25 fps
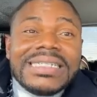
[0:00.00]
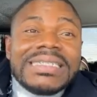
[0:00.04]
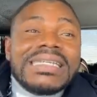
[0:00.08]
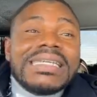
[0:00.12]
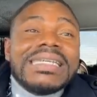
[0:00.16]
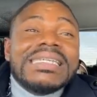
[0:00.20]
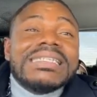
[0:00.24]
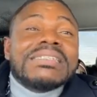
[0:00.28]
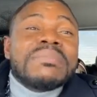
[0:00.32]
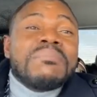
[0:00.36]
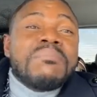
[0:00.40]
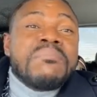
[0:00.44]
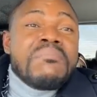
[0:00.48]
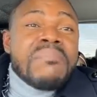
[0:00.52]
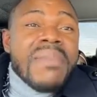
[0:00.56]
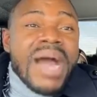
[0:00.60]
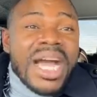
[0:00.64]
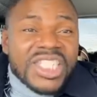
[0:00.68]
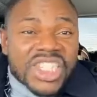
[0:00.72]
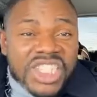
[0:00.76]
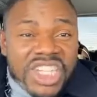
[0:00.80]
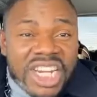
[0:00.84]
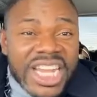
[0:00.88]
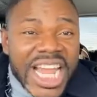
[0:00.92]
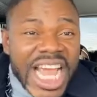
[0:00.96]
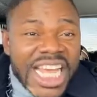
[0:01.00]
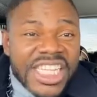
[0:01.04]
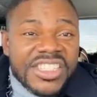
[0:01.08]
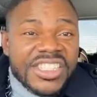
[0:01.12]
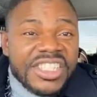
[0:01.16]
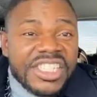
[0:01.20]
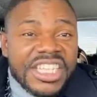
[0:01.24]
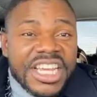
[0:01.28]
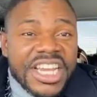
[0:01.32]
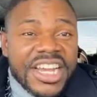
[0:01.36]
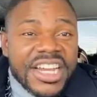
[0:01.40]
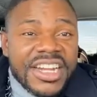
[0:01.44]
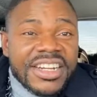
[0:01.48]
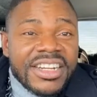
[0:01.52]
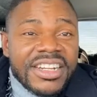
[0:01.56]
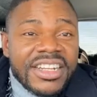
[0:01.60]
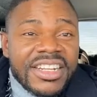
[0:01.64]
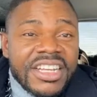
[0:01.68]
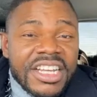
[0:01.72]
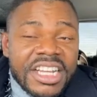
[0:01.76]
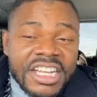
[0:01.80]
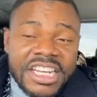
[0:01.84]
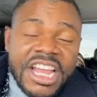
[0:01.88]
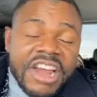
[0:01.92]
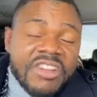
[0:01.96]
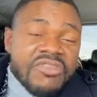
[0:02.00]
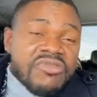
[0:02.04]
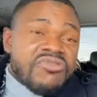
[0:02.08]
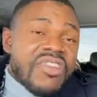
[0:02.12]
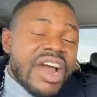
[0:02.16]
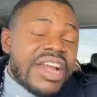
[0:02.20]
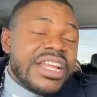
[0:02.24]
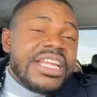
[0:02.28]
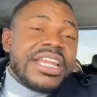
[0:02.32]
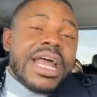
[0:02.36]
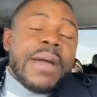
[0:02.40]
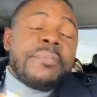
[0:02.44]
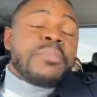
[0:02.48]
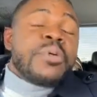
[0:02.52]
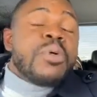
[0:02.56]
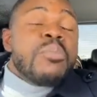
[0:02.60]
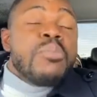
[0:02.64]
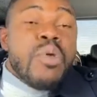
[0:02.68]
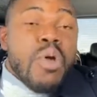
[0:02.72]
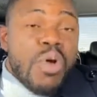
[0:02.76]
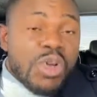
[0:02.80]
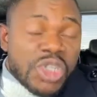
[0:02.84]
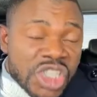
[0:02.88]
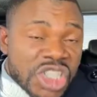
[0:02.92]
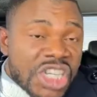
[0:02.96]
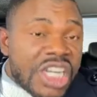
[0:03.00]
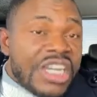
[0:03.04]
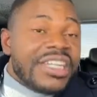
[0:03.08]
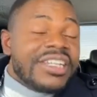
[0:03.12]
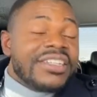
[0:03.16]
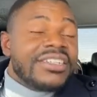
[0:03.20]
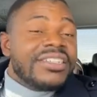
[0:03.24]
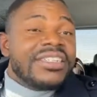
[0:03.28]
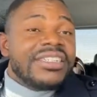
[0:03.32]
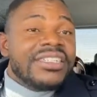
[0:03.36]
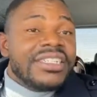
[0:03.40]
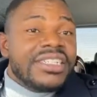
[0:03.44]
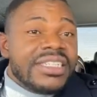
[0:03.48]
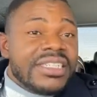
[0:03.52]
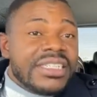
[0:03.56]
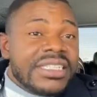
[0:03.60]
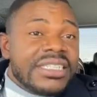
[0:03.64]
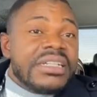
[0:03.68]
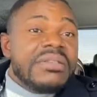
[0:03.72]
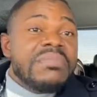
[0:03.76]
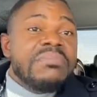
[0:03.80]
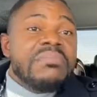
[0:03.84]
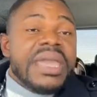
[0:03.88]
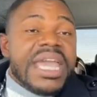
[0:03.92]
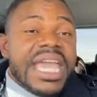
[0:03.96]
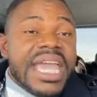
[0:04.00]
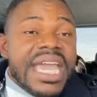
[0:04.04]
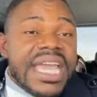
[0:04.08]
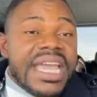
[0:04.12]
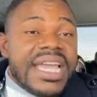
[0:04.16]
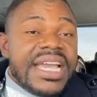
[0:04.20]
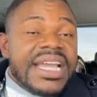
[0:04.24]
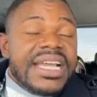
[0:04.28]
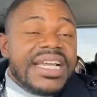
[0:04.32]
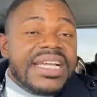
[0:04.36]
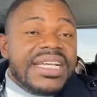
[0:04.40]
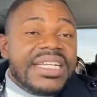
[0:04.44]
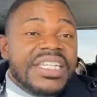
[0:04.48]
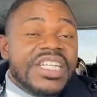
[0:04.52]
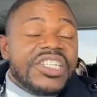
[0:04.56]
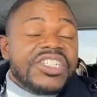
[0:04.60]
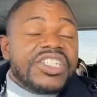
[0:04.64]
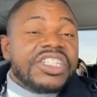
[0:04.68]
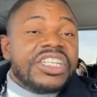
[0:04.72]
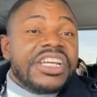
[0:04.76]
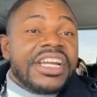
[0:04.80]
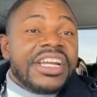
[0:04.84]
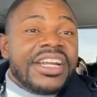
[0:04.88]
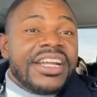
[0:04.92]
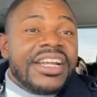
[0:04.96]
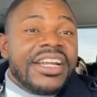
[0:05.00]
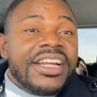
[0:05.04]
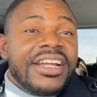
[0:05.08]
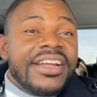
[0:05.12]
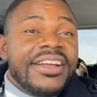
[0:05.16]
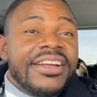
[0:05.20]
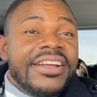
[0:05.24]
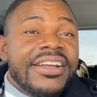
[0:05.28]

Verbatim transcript: Since March last year, they are running that promotion till May this year.